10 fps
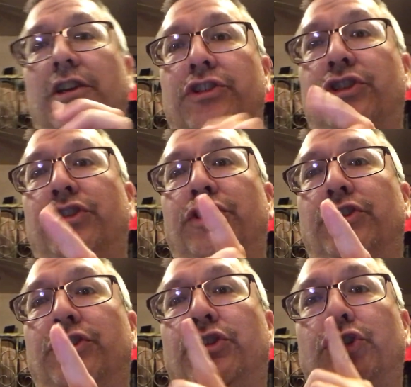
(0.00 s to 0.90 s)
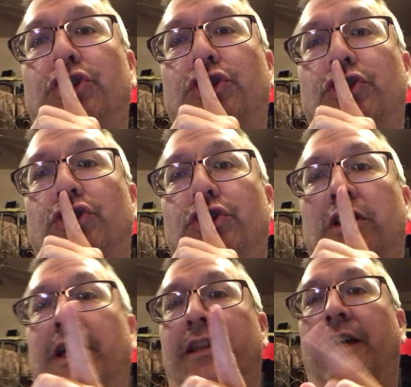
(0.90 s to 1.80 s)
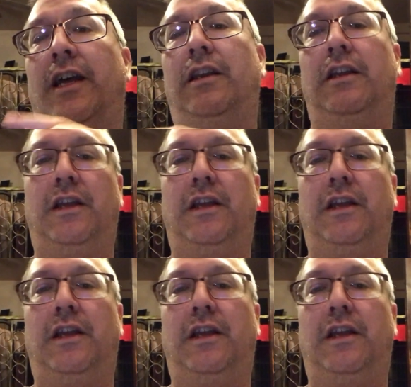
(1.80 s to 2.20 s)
shh, like that.